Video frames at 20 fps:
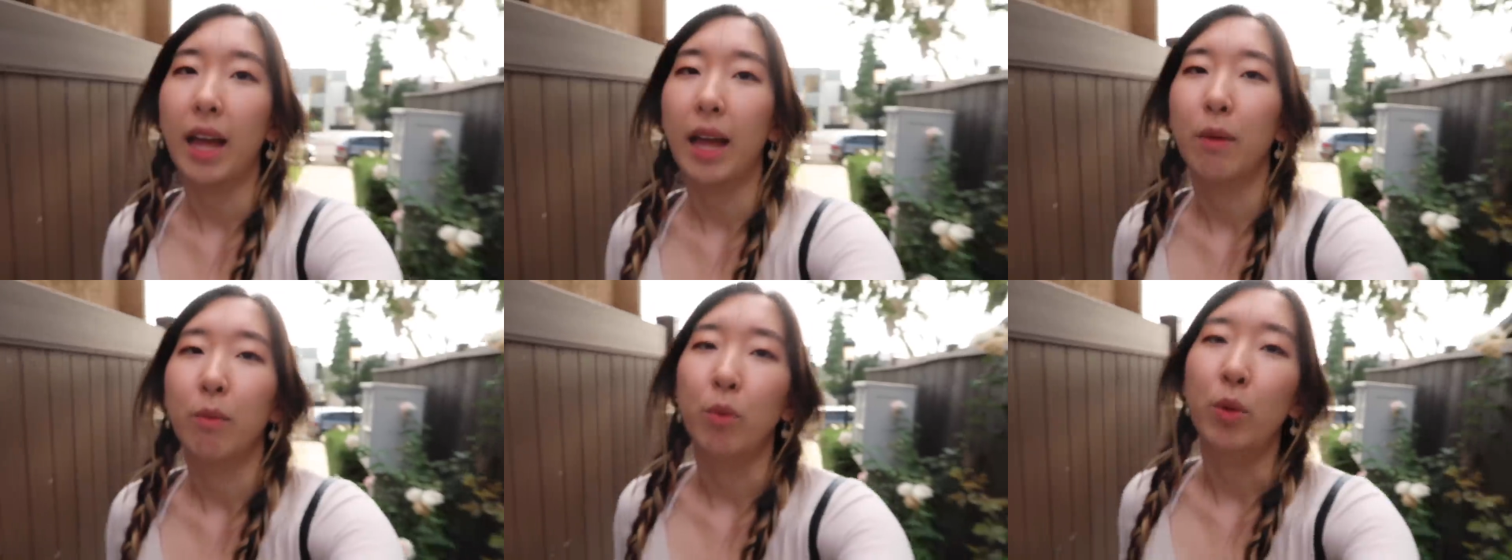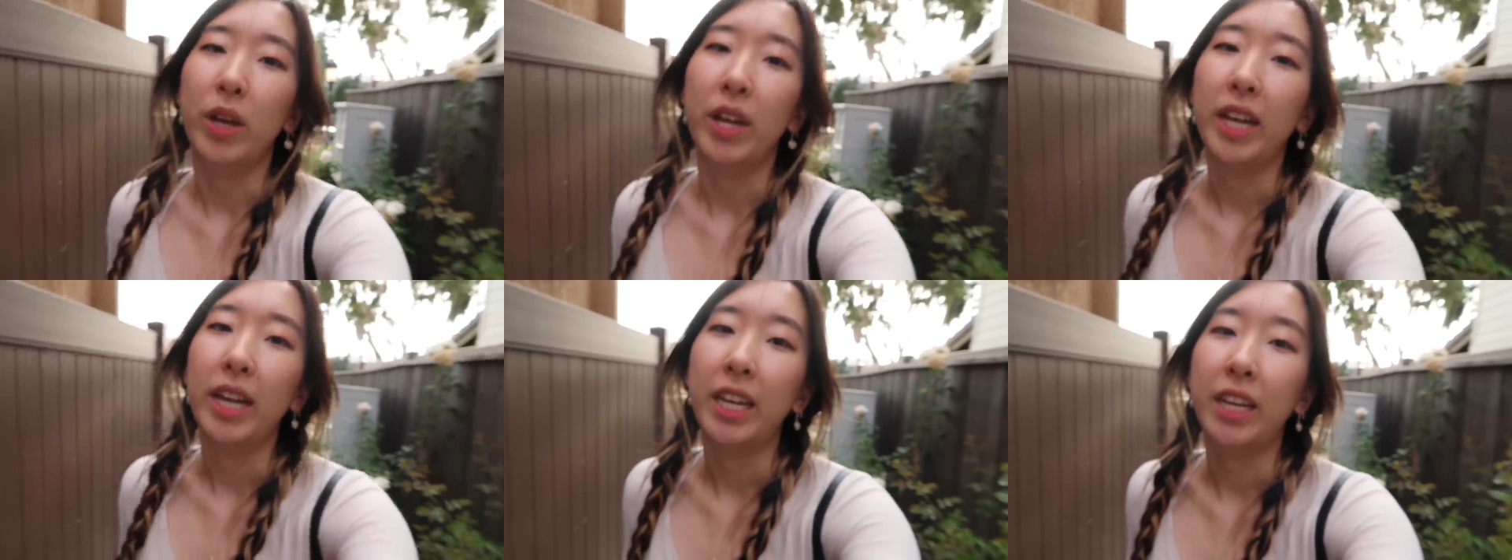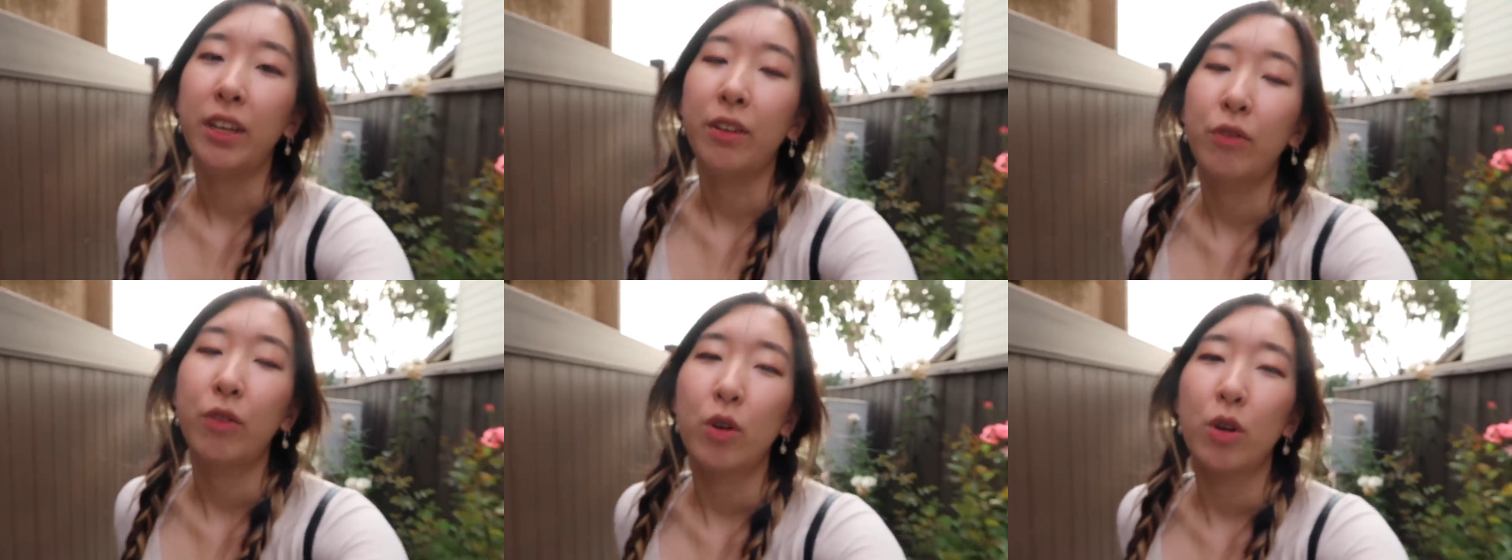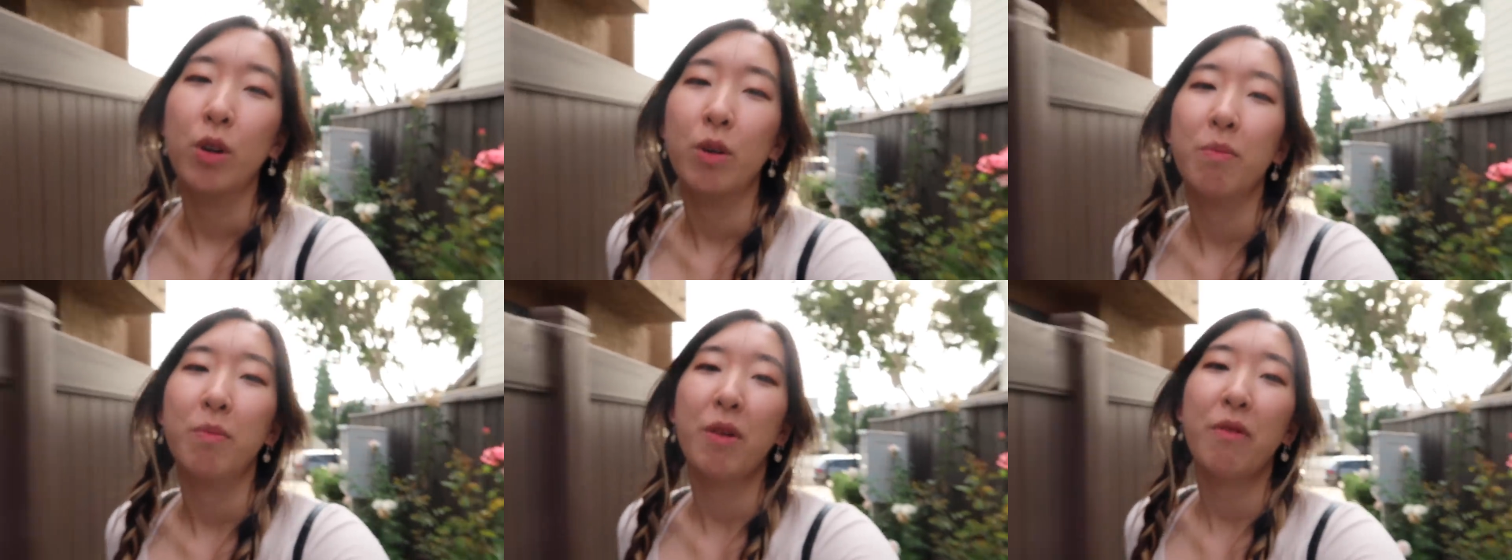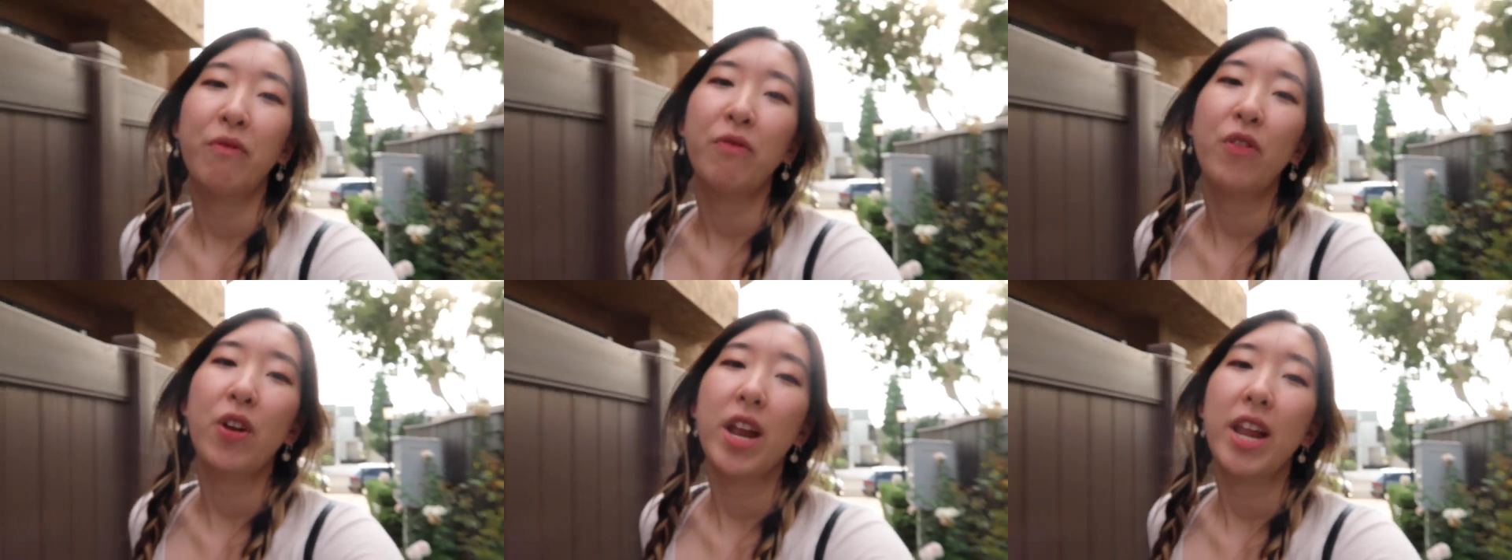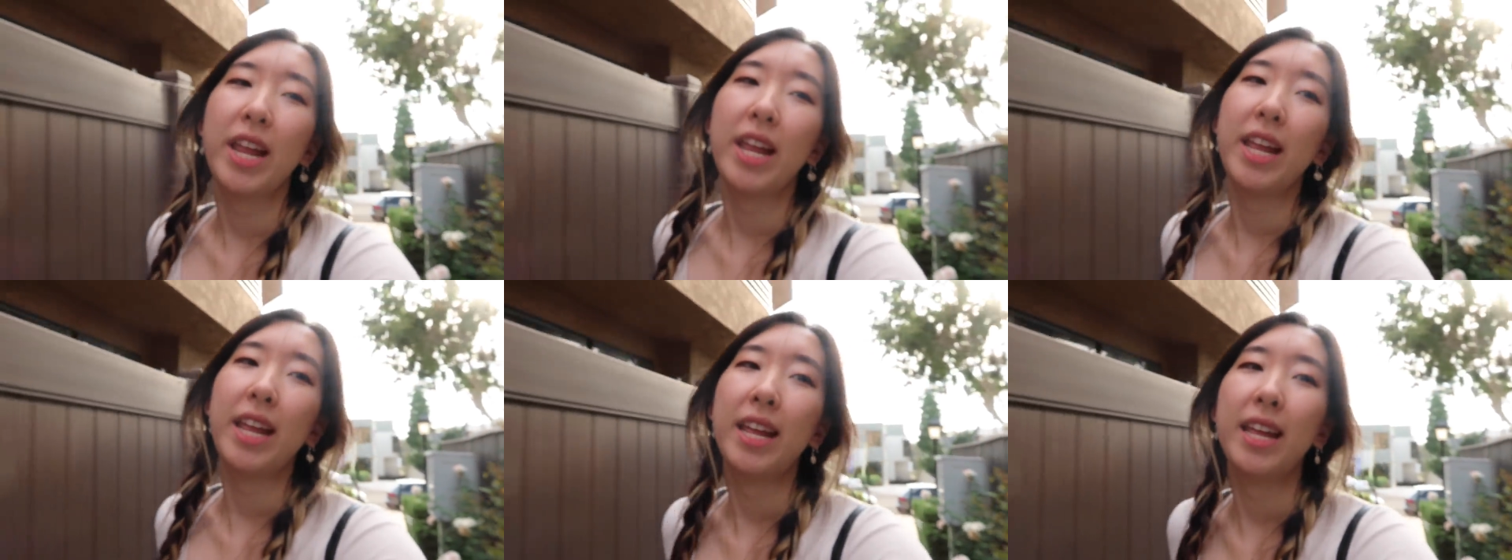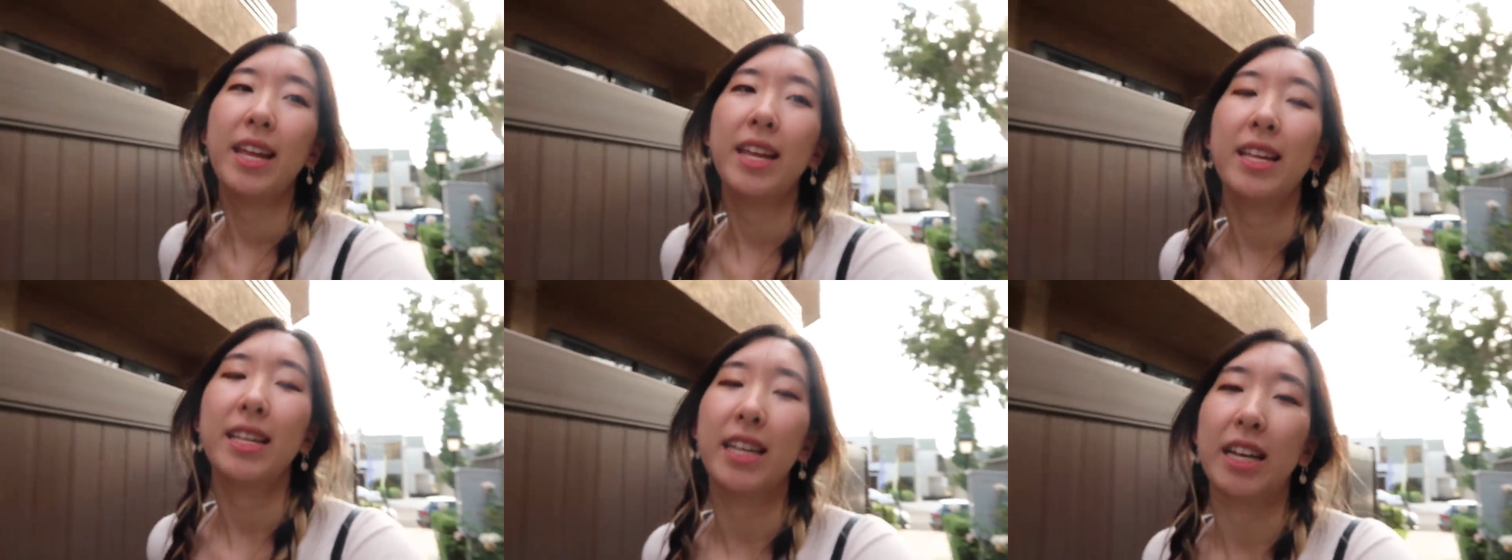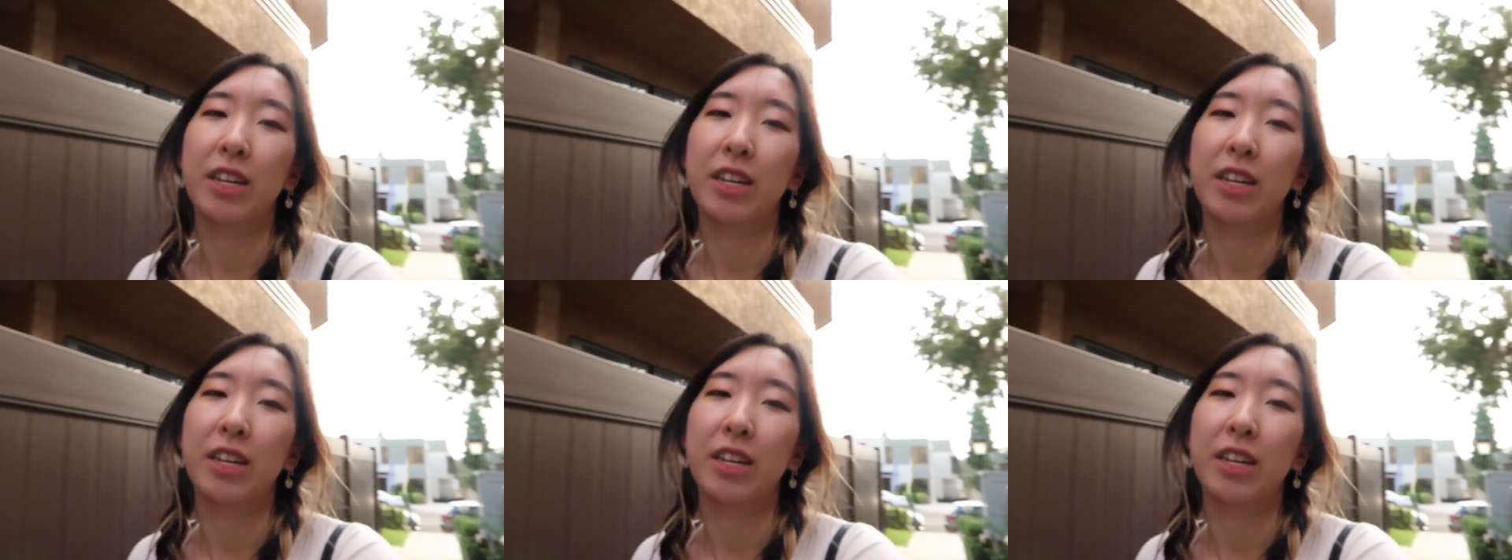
I'm waiting for my friend.